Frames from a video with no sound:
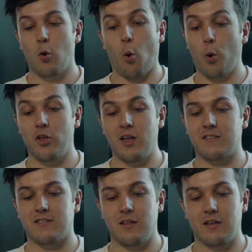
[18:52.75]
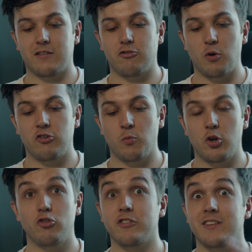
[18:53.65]
Or it's a situation where
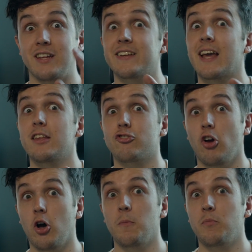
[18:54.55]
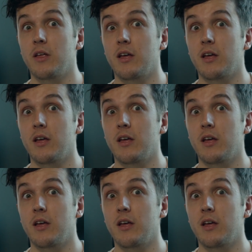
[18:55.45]
you just need to get the shot